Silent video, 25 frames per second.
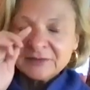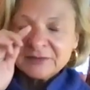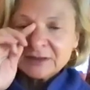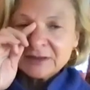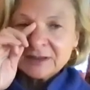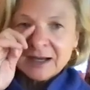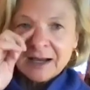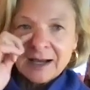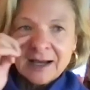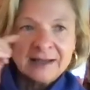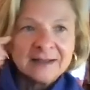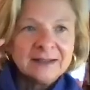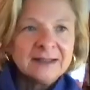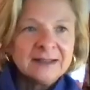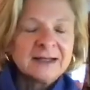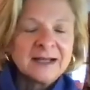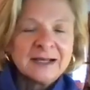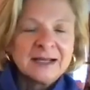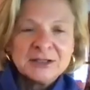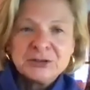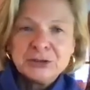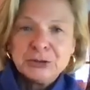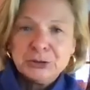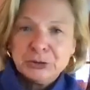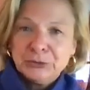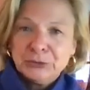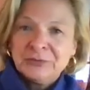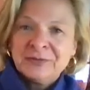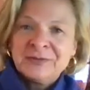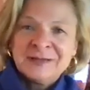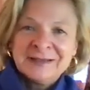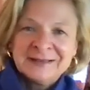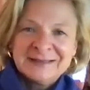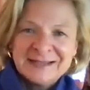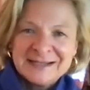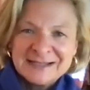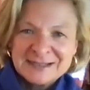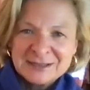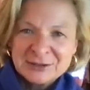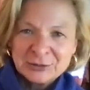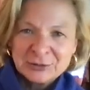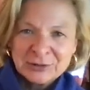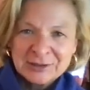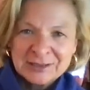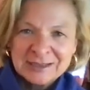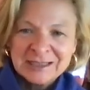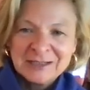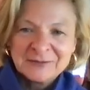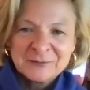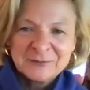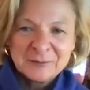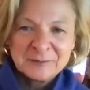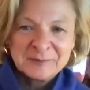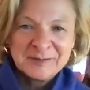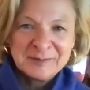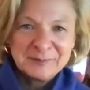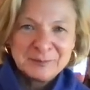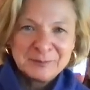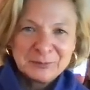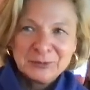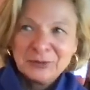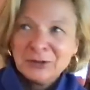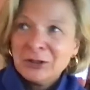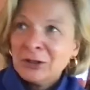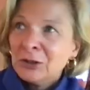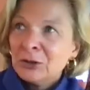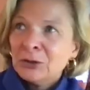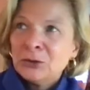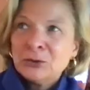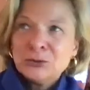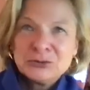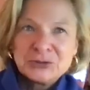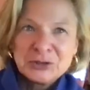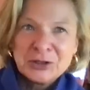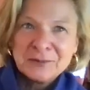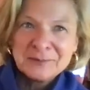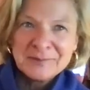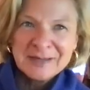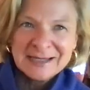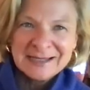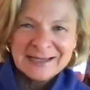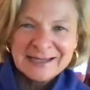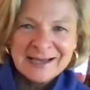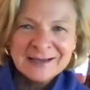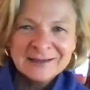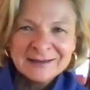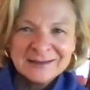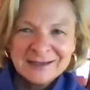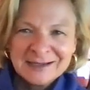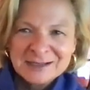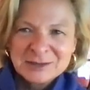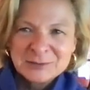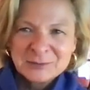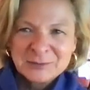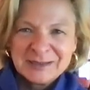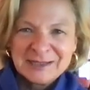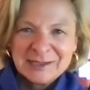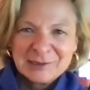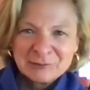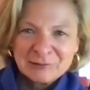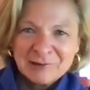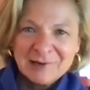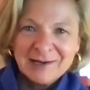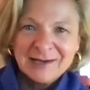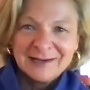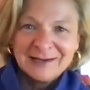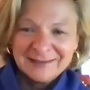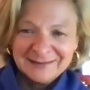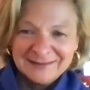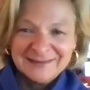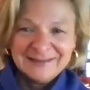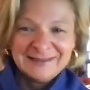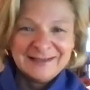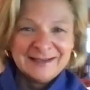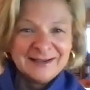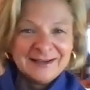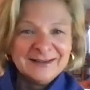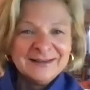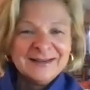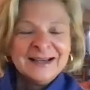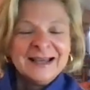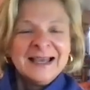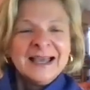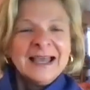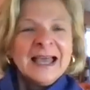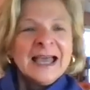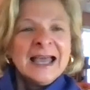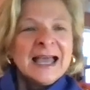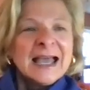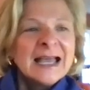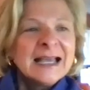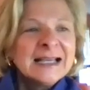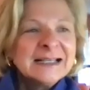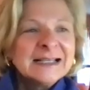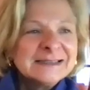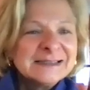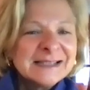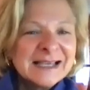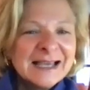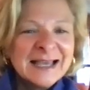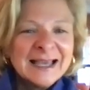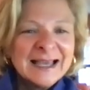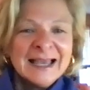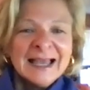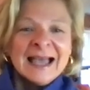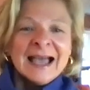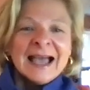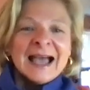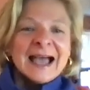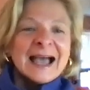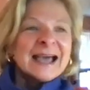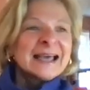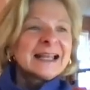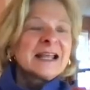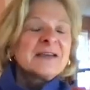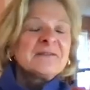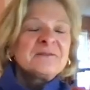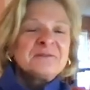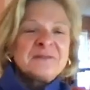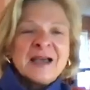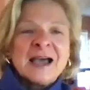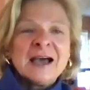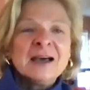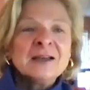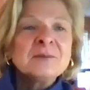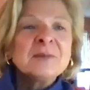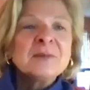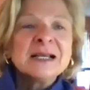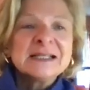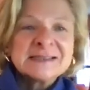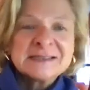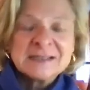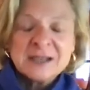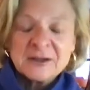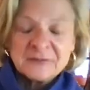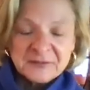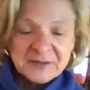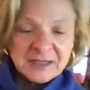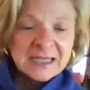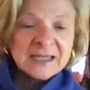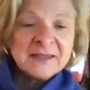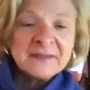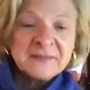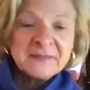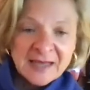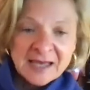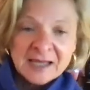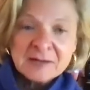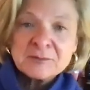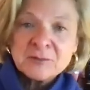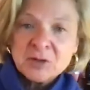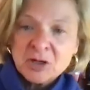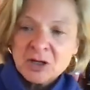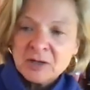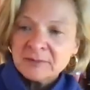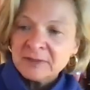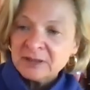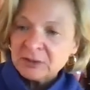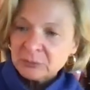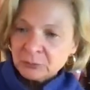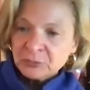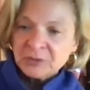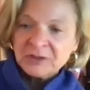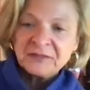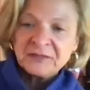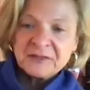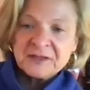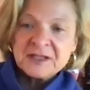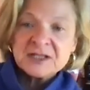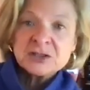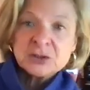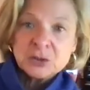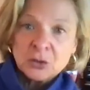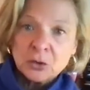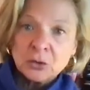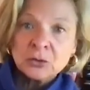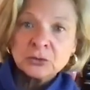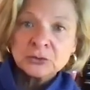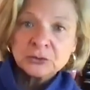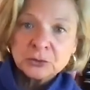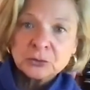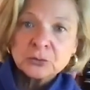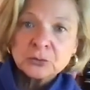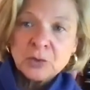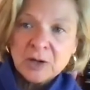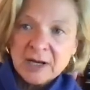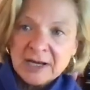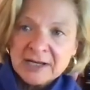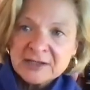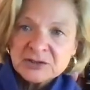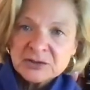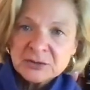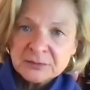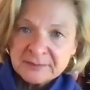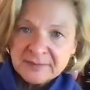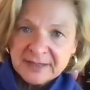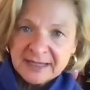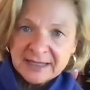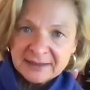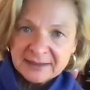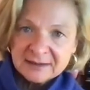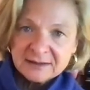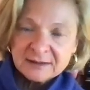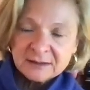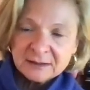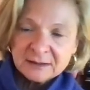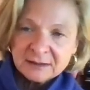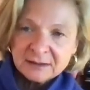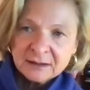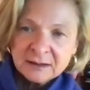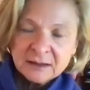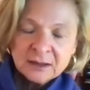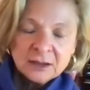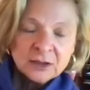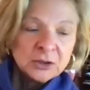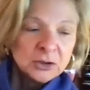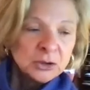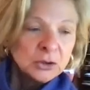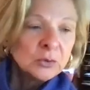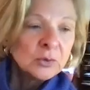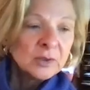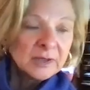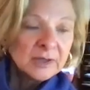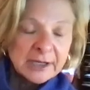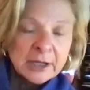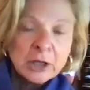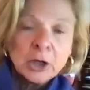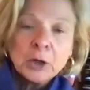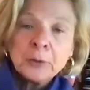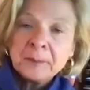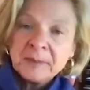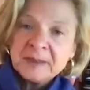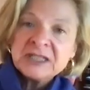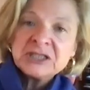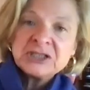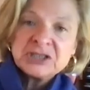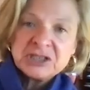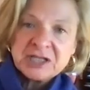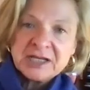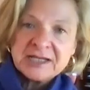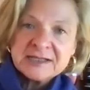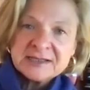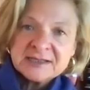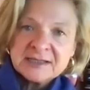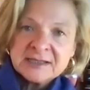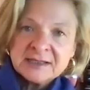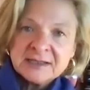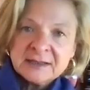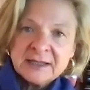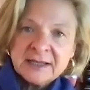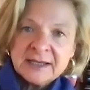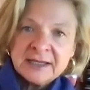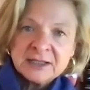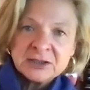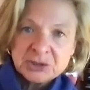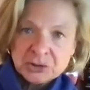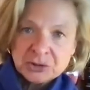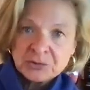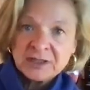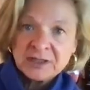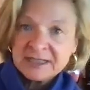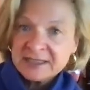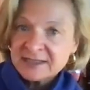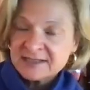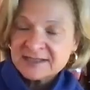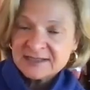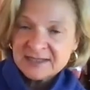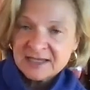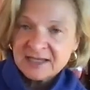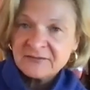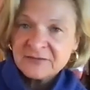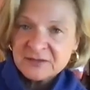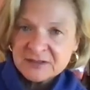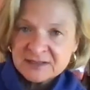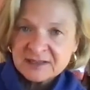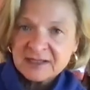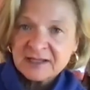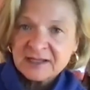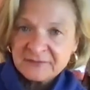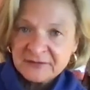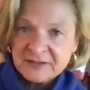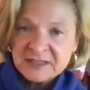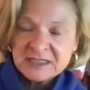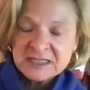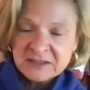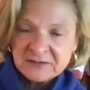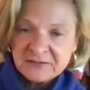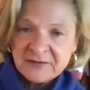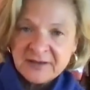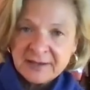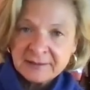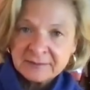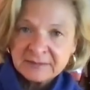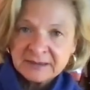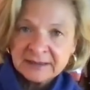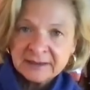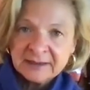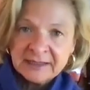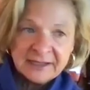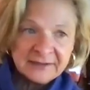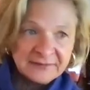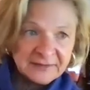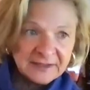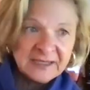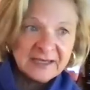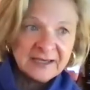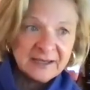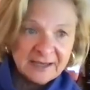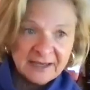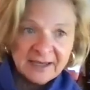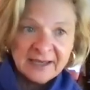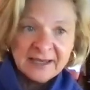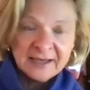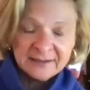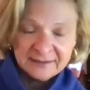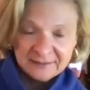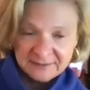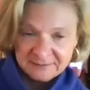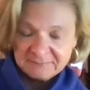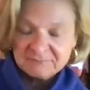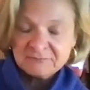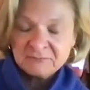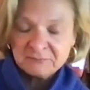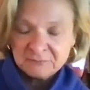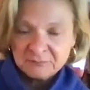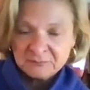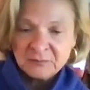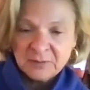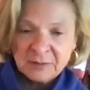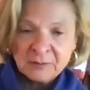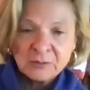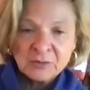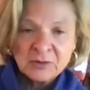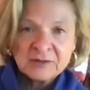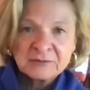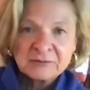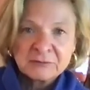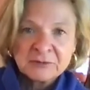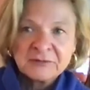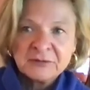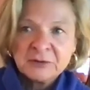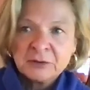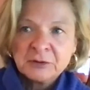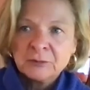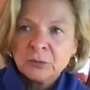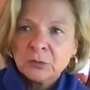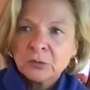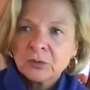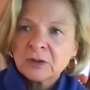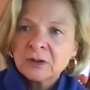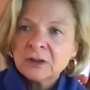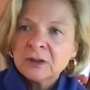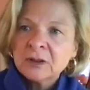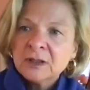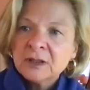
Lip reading: God, and I do think that he's looking out for people who don't make outlines when they write, And I found myself in that moment with these older, wiser men who are helping Jason and trying to save his life and his family, and I won't reveal more.